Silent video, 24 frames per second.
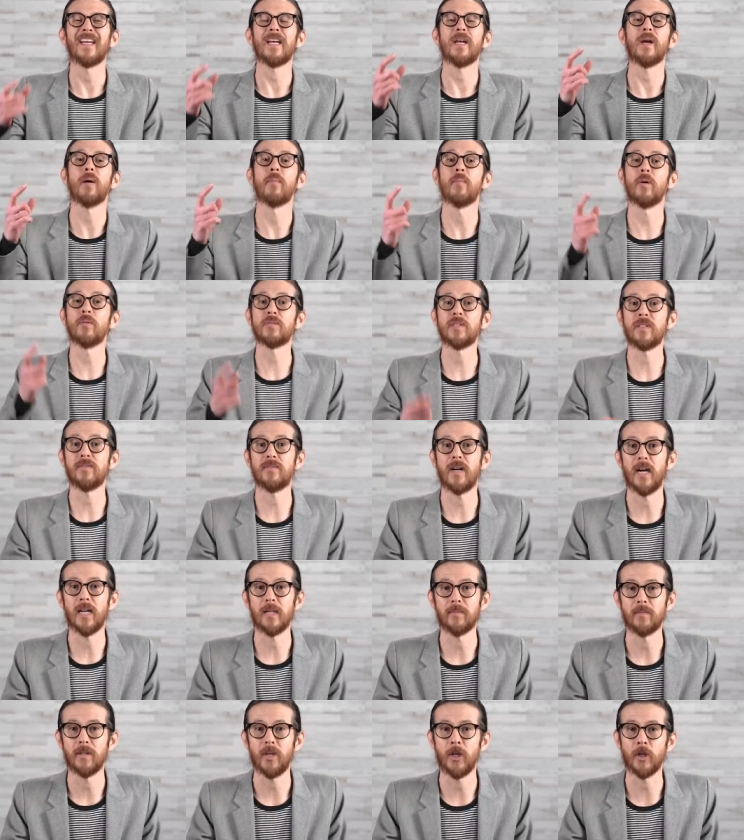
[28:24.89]
A
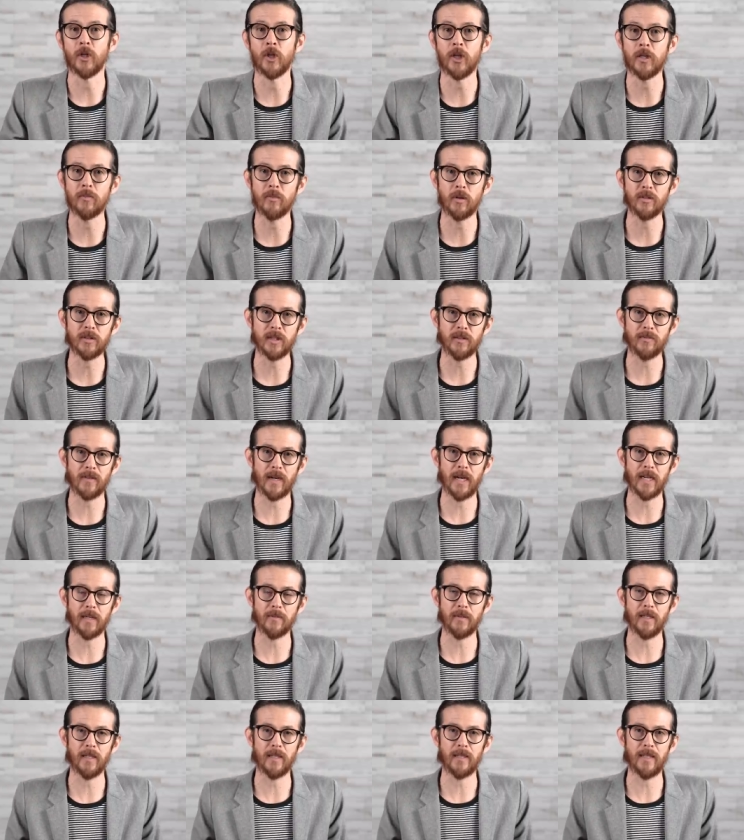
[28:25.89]
multivitamin, a good
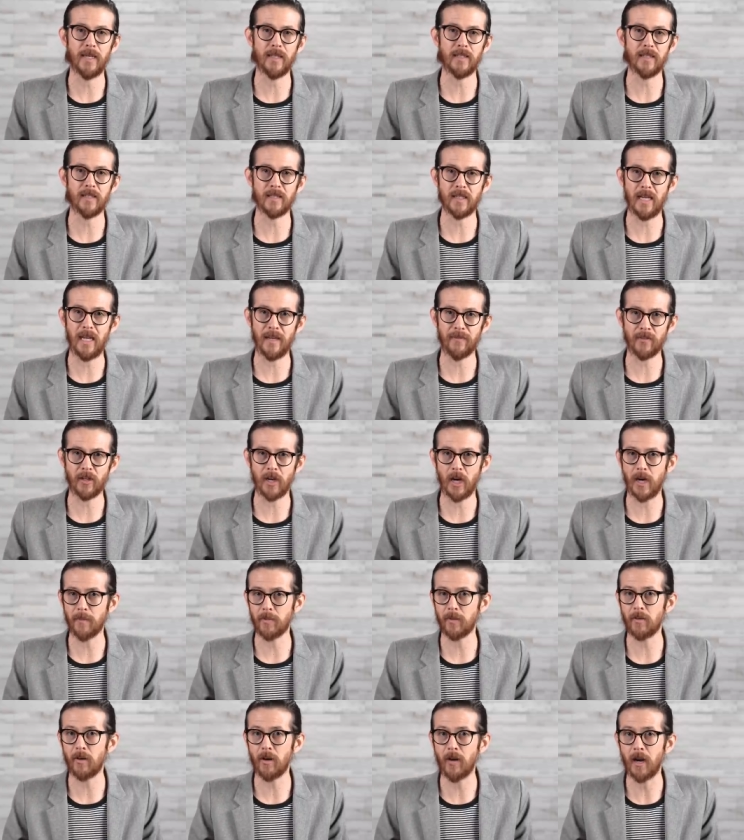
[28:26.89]
multivitamin that doesn't have
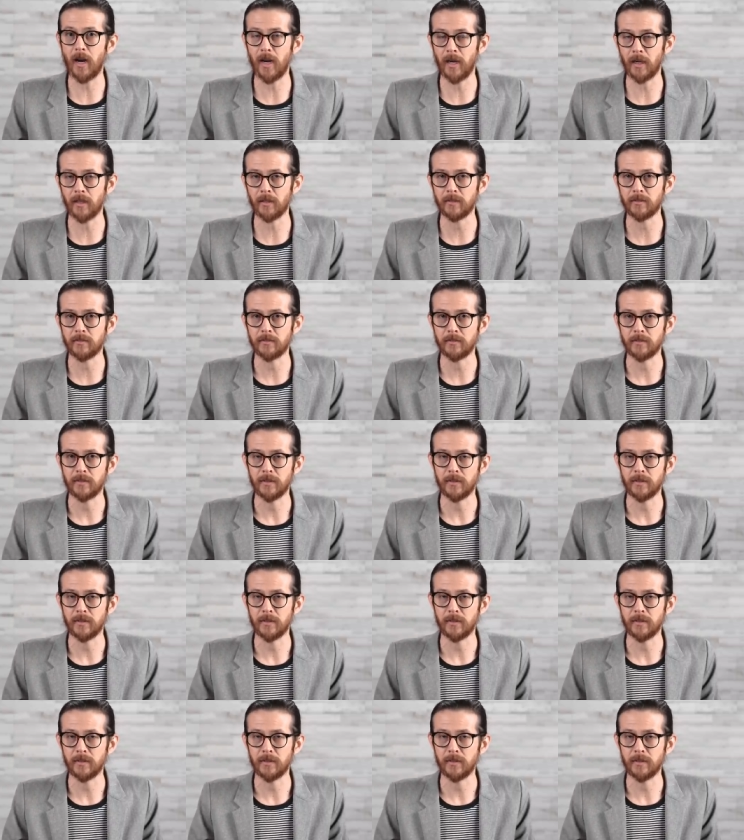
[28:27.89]
copper or iron.